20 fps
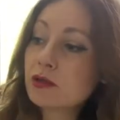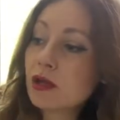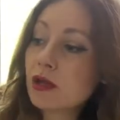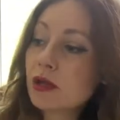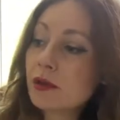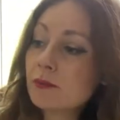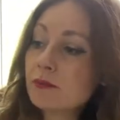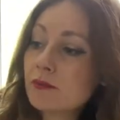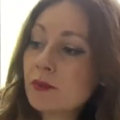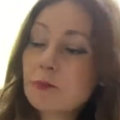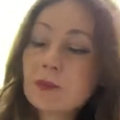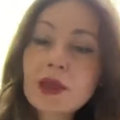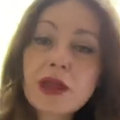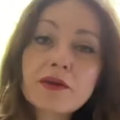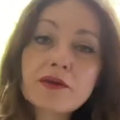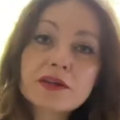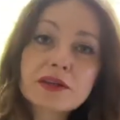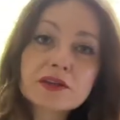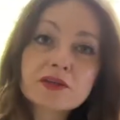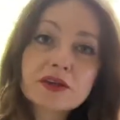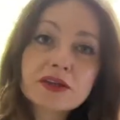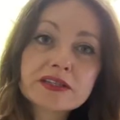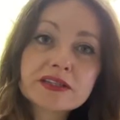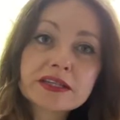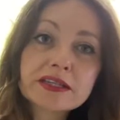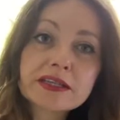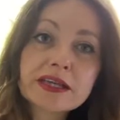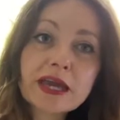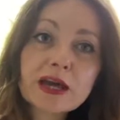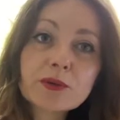The Bear and the
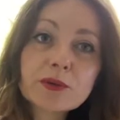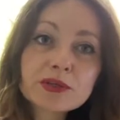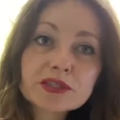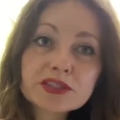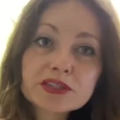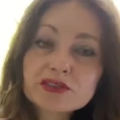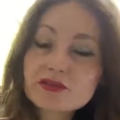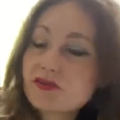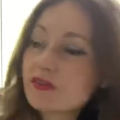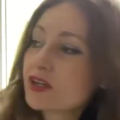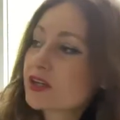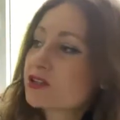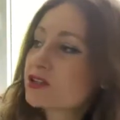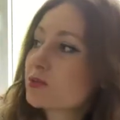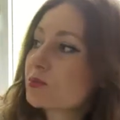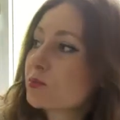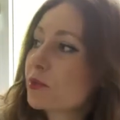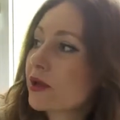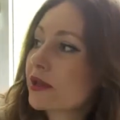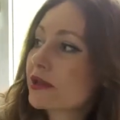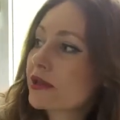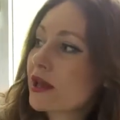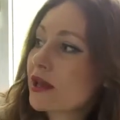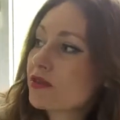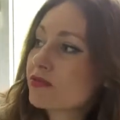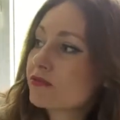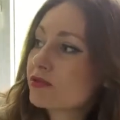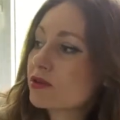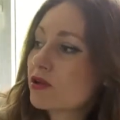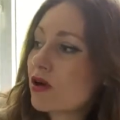Nightingale, which is a fiction by
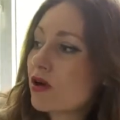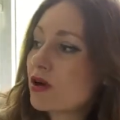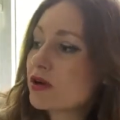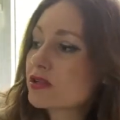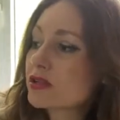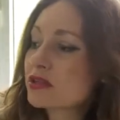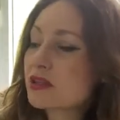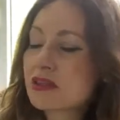Catherine Arden.